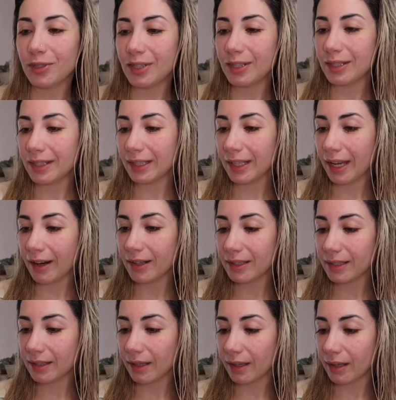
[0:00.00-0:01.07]
This is the
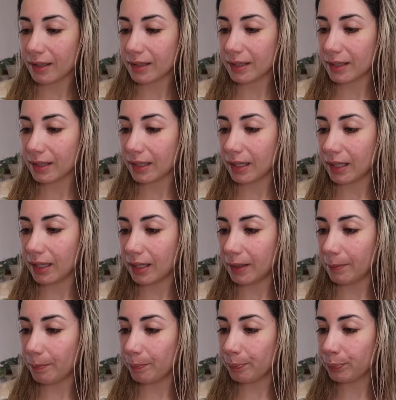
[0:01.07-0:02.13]
Kérastase
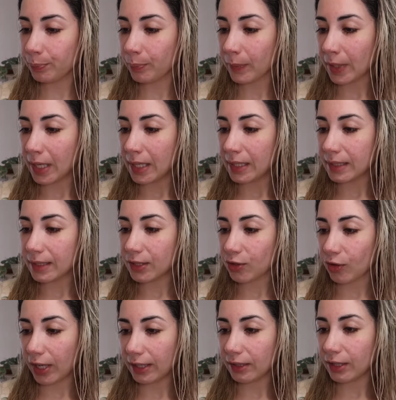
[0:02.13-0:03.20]

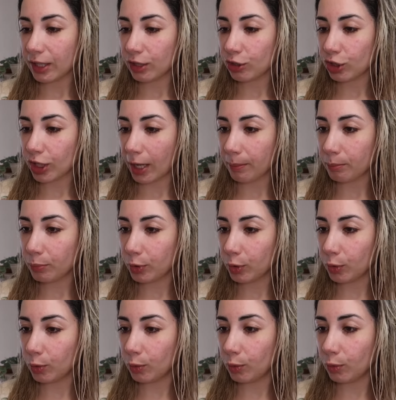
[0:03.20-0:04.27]
strengthening
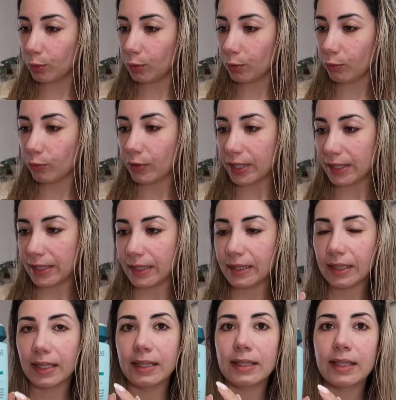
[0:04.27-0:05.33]
shampoo
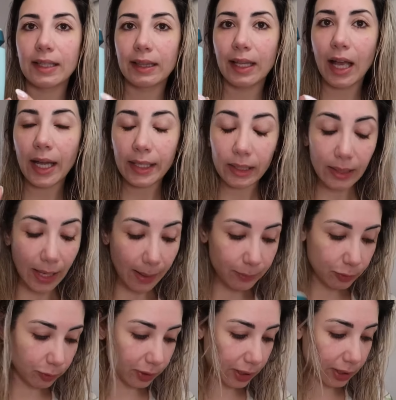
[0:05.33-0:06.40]
resistance line.
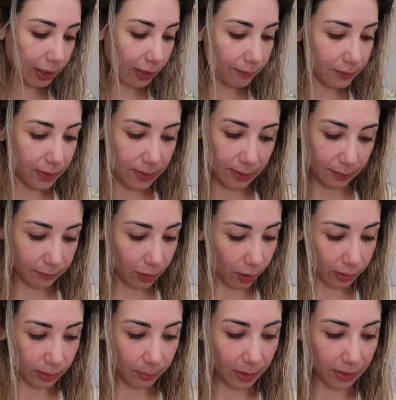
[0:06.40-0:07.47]
Absolutely love this. I've
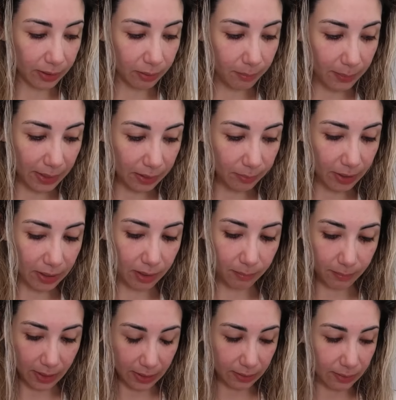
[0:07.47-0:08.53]
talked about it
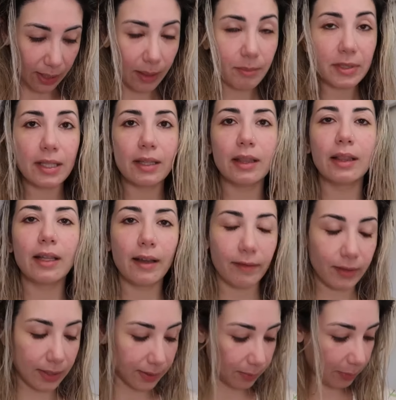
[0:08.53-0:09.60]
many times.
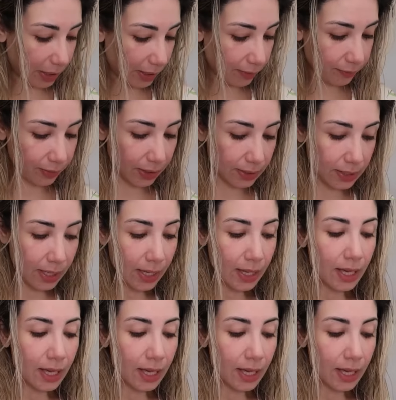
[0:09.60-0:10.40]
Love the smell of it.